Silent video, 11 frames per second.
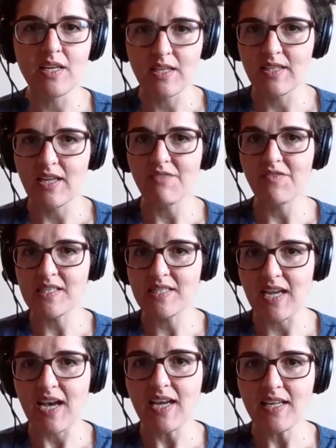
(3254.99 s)
study is
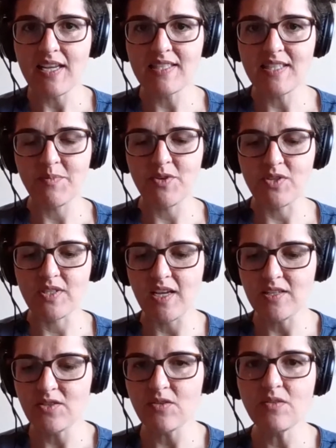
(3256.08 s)
very opportune.
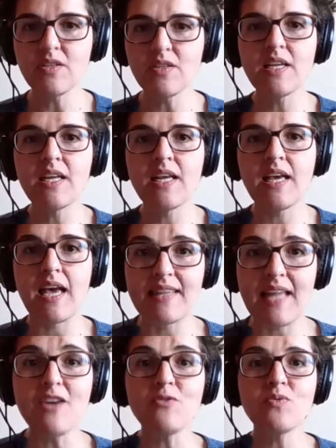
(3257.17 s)

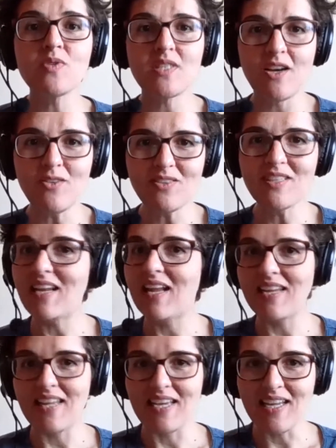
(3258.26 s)
The
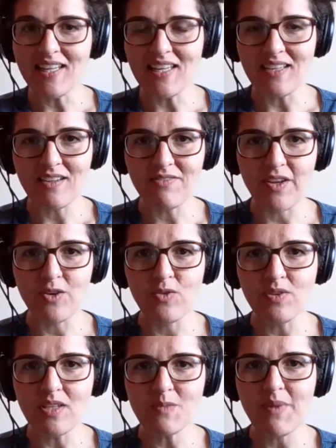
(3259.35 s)
process,
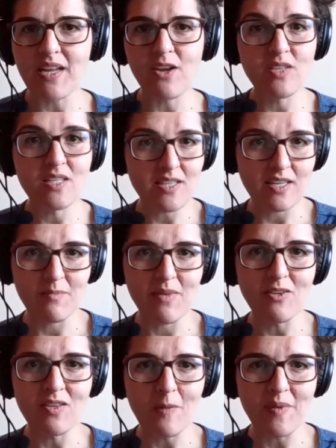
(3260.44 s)
we have to make a
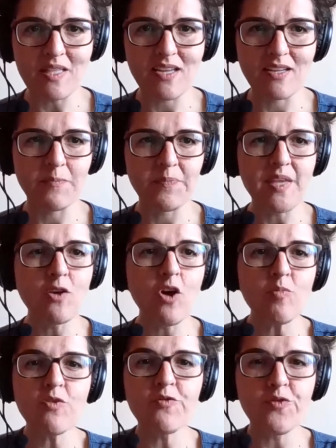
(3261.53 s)
leap
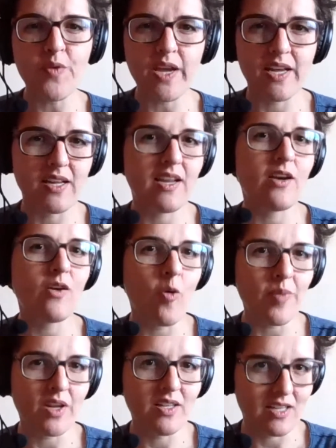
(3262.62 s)

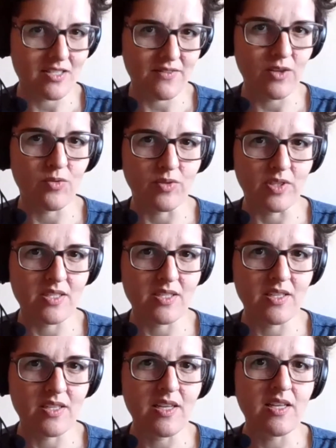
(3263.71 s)
on and
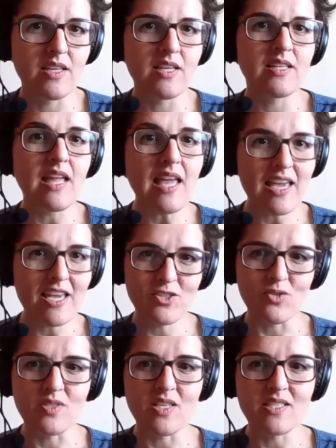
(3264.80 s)
think, how was the
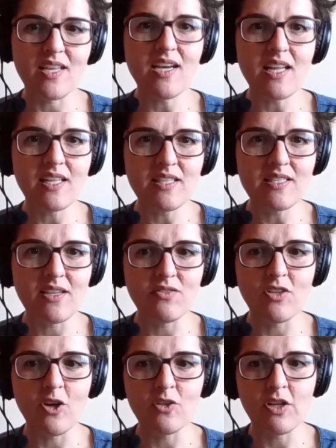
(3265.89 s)
buying of the
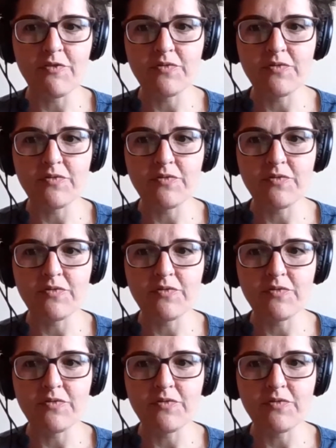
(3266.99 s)
vaccines?